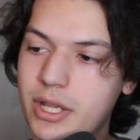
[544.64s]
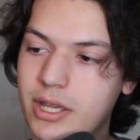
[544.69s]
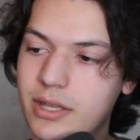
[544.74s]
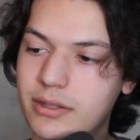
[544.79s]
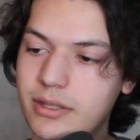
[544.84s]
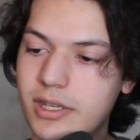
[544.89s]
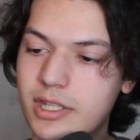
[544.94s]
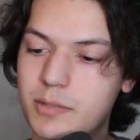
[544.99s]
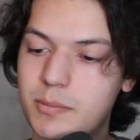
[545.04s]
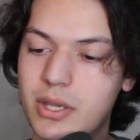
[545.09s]

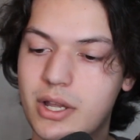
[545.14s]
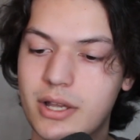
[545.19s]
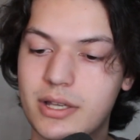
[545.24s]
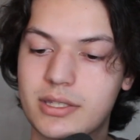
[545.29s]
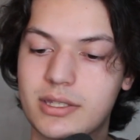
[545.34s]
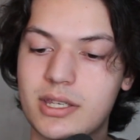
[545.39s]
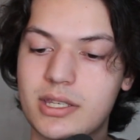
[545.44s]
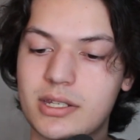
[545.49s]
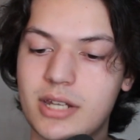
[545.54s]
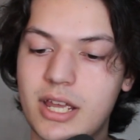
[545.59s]
this, because
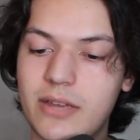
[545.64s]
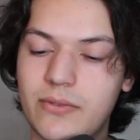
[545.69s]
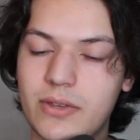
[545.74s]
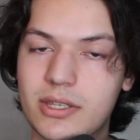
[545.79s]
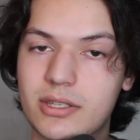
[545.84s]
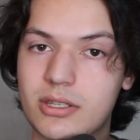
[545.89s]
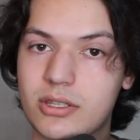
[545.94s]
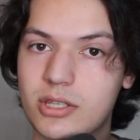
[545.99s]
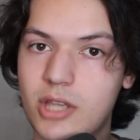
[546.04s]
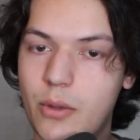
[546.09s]
this knife is
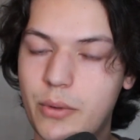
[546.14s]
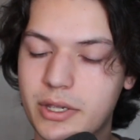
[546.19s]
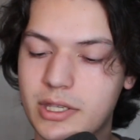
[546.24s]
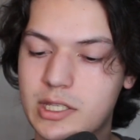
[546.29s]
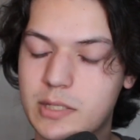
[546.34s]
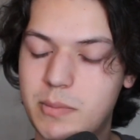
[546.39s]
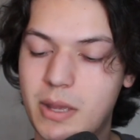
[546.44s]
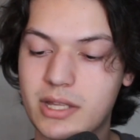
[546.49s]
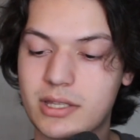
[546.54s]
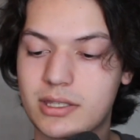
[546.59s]
so
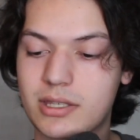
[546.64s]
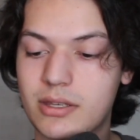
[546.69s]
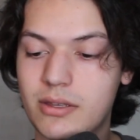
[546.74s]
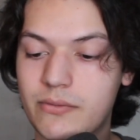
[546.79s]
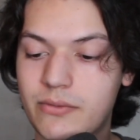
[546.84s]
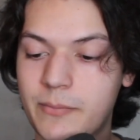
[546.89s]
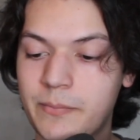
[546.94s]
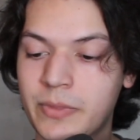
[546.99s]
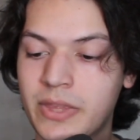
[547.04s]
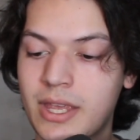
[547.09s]
expensive,
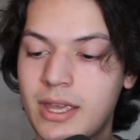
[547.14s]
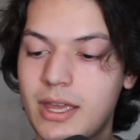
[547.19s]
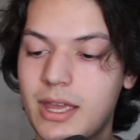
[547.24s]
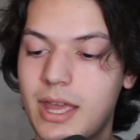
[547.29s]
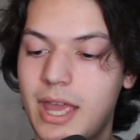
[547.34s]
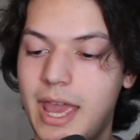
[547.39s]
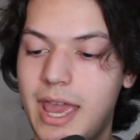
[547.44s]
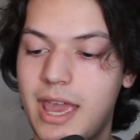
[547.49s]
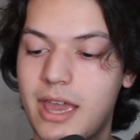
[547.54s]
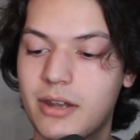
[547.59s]

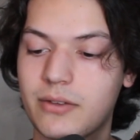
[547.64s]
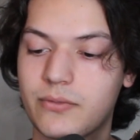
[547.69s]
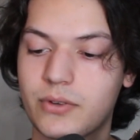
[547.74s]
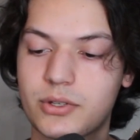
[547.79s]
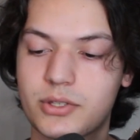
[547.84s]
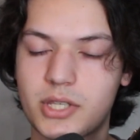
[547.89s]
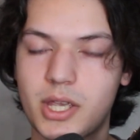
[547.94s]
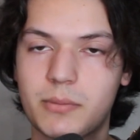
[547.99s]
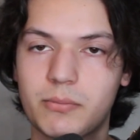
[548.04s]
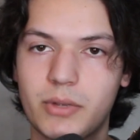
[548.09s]
and for
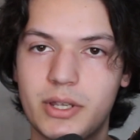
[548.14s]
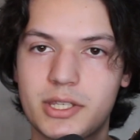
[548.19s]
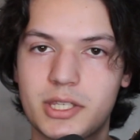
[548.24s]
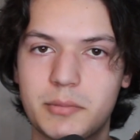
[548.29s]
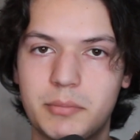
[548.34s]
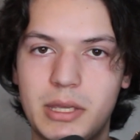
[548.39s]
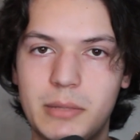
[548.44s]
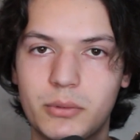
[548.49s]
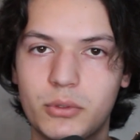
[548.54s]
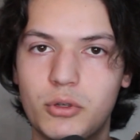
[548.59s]
some reason
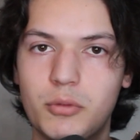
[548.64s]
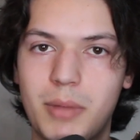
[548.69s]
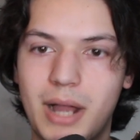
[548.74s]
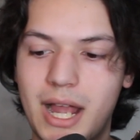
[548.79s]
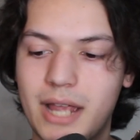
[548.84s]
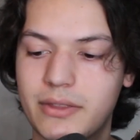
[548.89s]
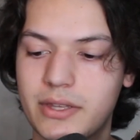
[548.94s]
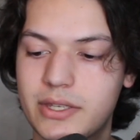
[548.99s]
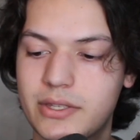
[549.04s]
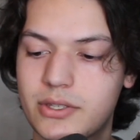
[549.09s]
people who buy
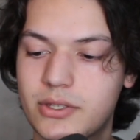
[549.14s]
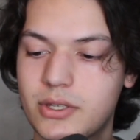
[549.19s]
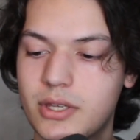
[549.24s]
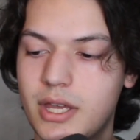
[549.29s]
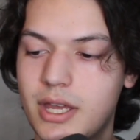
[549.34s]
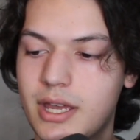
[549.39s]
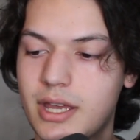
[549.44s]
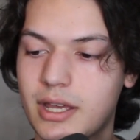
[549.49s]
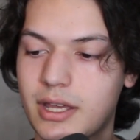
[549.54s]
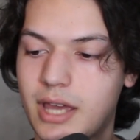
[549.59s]
this
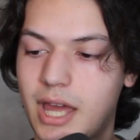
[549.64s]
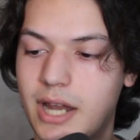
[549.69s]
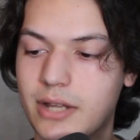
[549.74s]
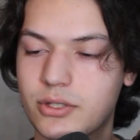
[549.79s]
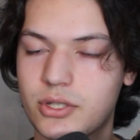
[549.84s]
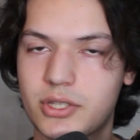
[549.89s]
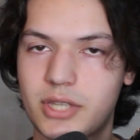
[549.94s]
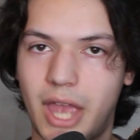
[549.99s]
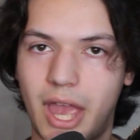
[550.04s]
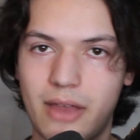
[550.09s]
kind of
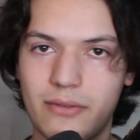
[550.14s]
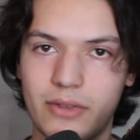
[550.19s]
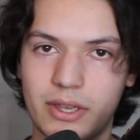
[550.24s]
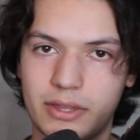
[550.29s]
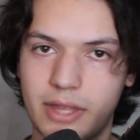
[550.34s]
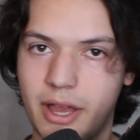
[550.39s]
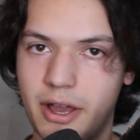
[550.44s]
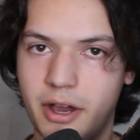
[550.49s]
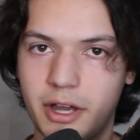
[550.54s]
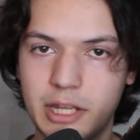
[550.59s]
just have like
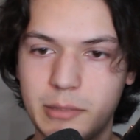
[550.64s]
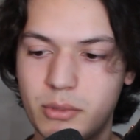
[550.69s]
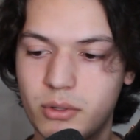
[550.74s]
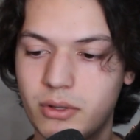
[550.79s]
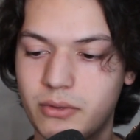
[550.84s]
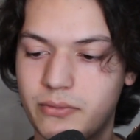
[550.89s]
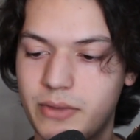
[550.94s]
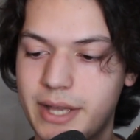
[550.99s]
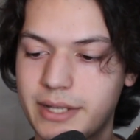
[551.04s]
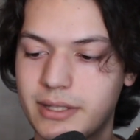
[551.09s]
that honeymoon
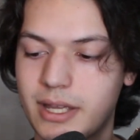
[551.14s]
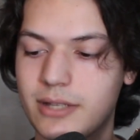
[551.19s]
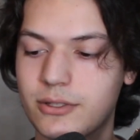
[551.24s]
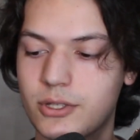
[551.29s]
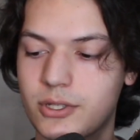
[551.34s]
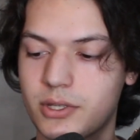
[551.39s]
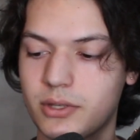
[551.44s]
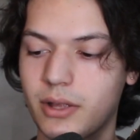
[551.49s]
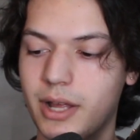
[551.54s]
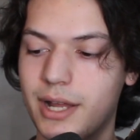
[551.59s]
effect and just
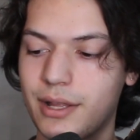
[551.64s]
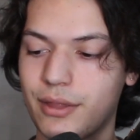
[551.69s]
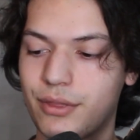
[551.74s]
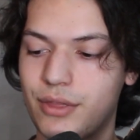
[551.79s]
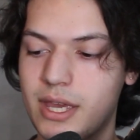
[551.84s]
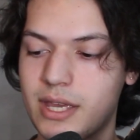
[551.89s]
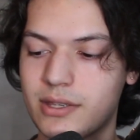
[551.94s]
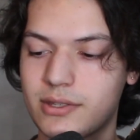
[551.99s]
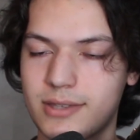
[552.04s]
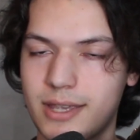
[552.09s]
let
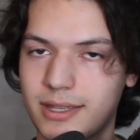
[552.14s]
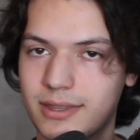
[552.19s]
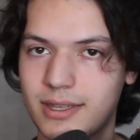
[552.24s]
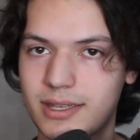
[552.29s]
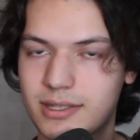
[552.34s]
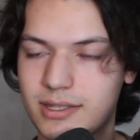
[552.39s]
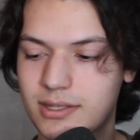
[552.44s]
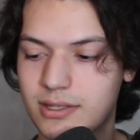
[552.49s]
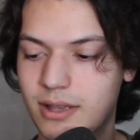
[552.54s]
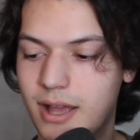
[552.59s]
things like this
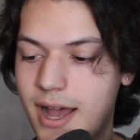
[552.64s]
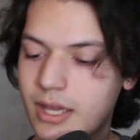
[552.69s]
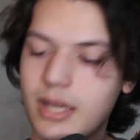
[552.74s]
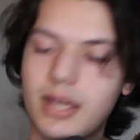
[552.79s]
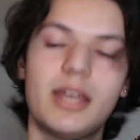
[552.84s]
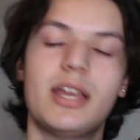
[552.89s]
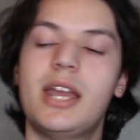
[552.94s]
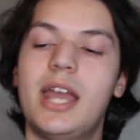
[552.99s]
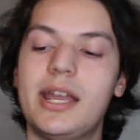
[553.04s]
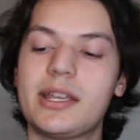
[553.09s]
slide.
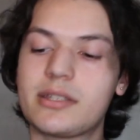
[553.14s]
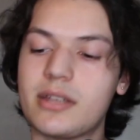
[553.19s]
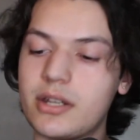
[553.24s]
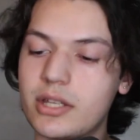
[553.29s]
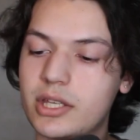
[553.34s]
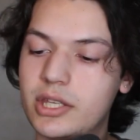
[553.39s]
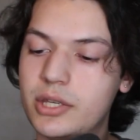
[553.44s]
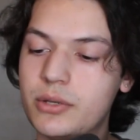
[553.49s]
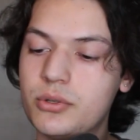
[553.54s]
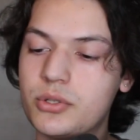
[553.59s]
It's not a
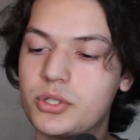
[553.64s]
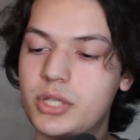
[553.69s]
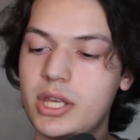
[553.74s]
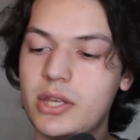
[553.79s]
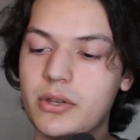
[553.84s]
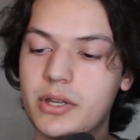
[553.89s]
huge deal, and it's